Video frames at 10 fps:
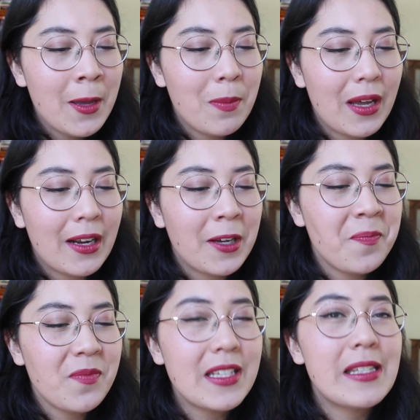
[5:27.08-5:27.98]

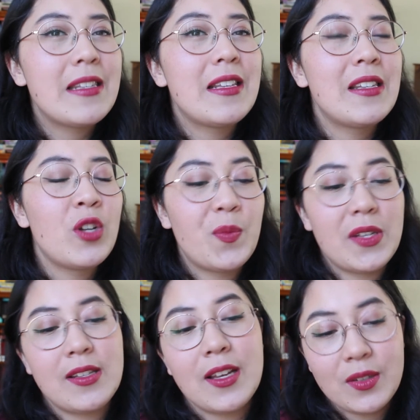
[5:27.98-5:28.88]
But this is the
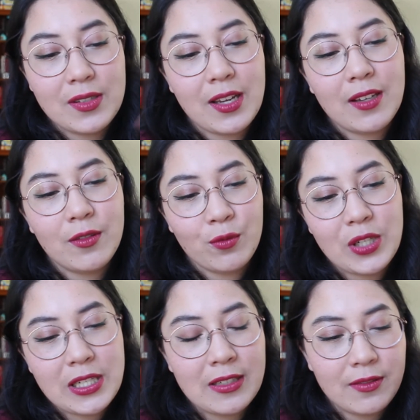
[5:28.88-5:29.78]
synopsis that's like
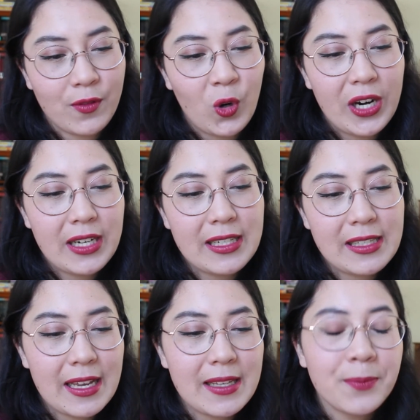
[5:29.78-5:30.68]
written for it.
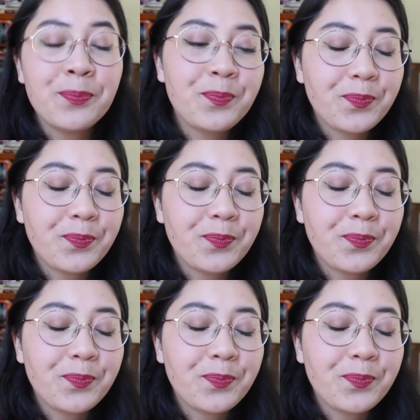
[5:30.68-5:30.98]
It says,